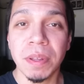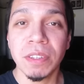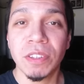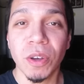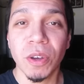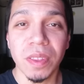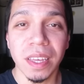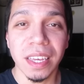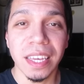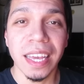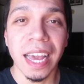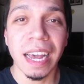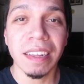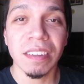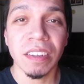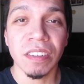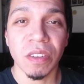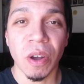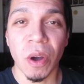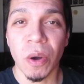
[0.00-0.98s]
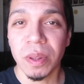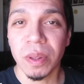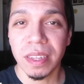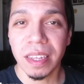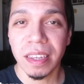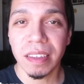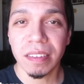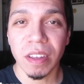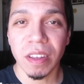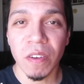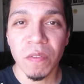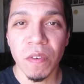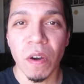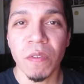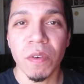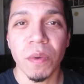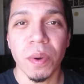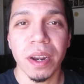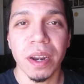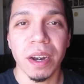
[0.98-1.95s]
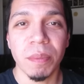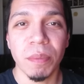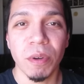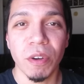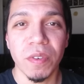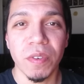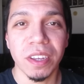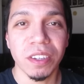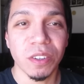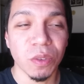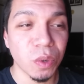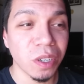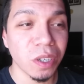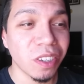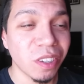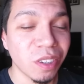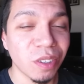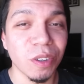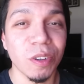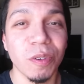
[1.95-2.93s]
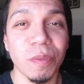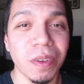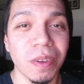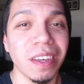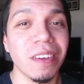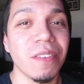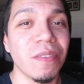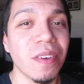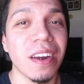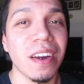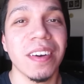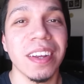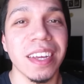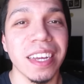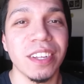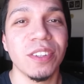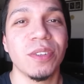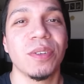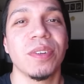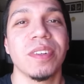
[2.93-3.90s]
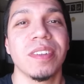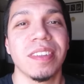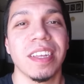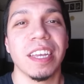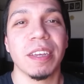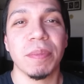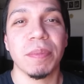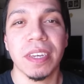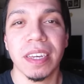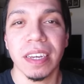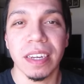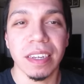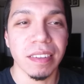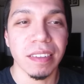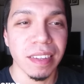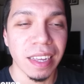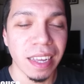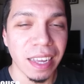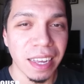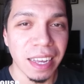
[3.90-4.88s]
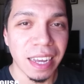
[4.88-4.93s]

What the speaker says: I've been told that he has his own list of overrated movies, which should be very interesting because